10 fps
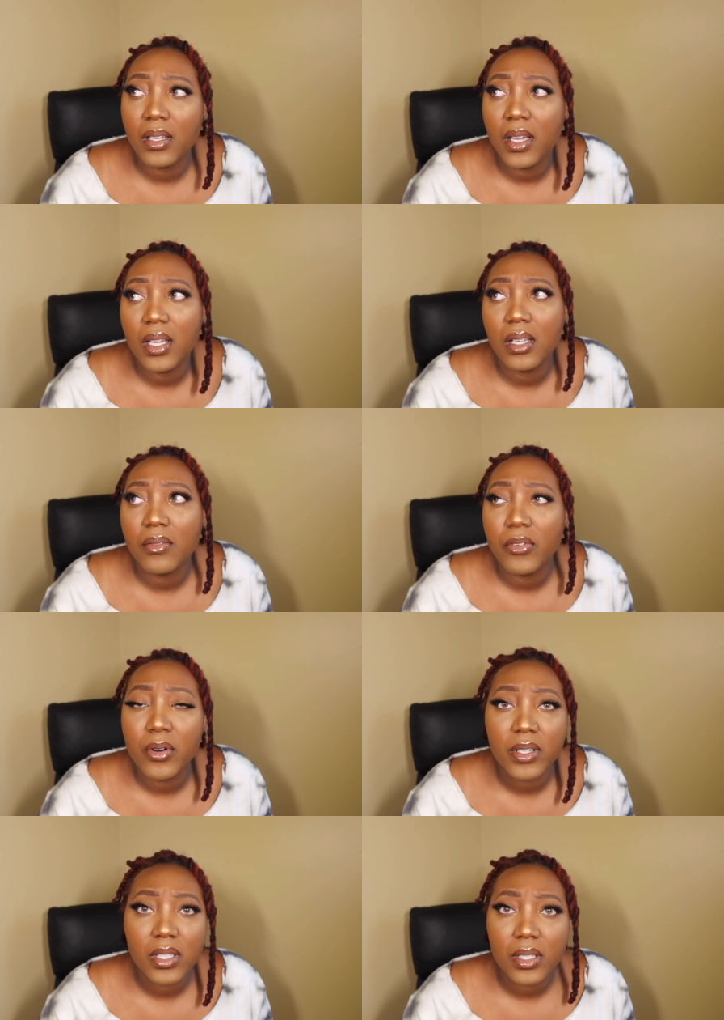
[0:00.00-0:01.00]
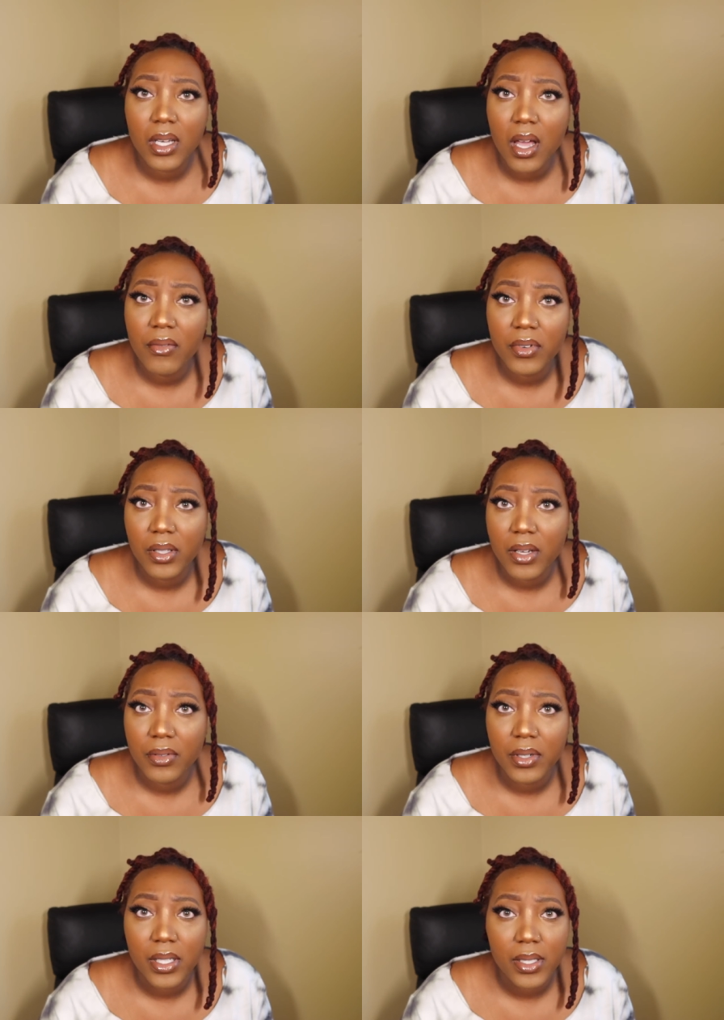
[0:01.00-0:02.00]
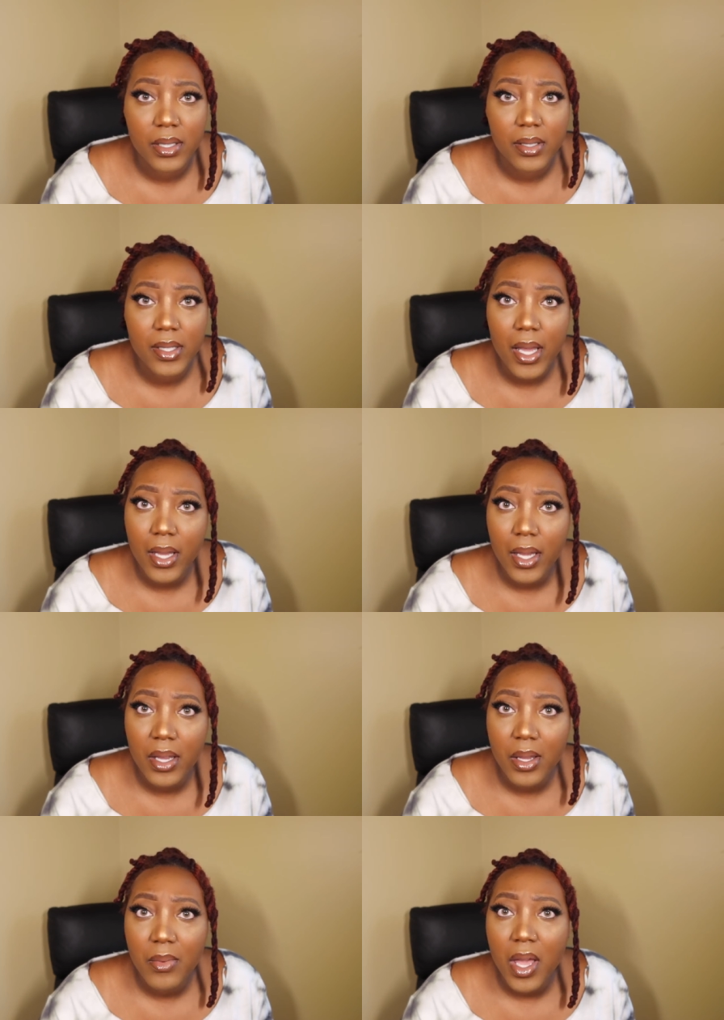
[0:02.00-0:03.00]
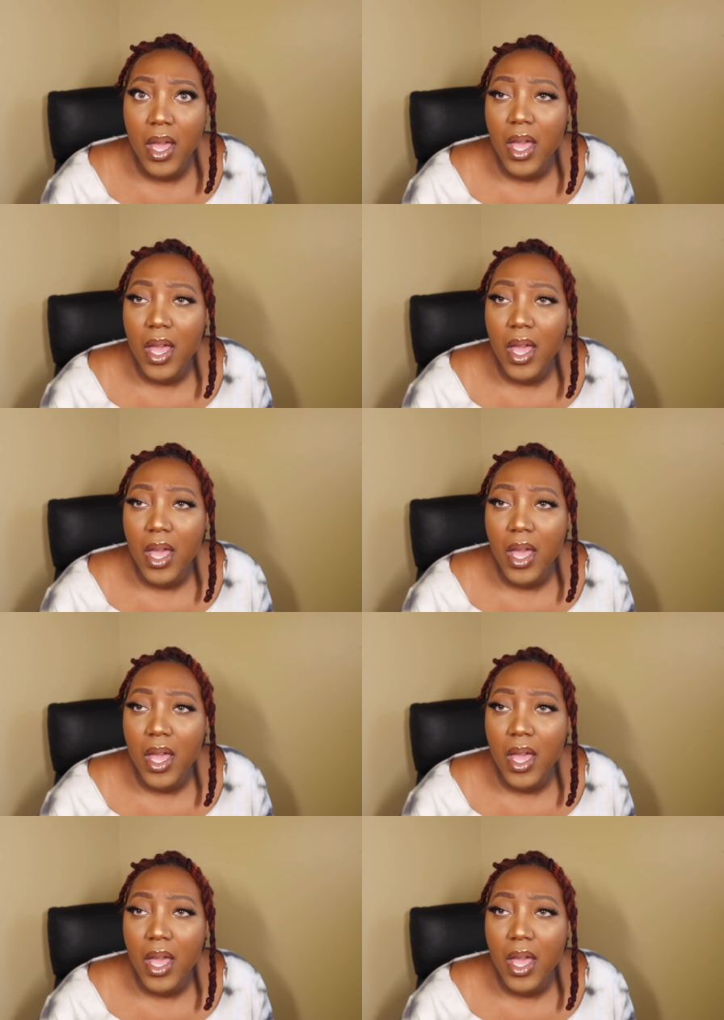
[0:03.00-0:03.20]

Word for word: And of course the comfort level is the same.